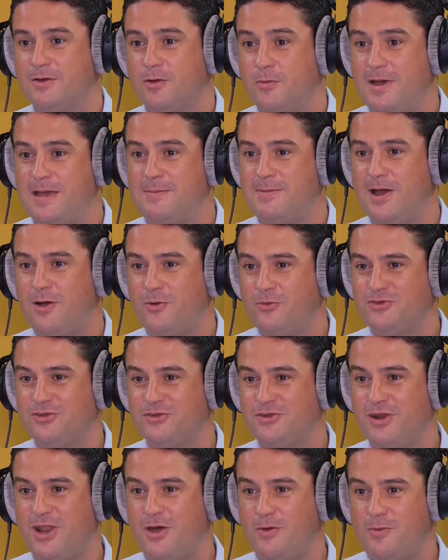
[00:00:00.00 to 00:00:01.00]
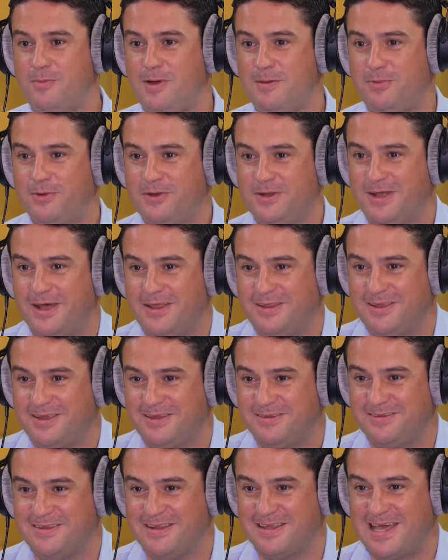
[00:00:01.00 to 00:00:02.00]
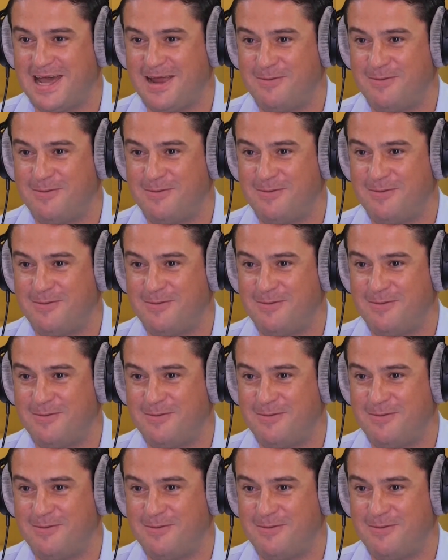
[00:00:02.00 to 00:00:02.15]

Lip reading: Okay, well, maybe I'll just lower my body like this and the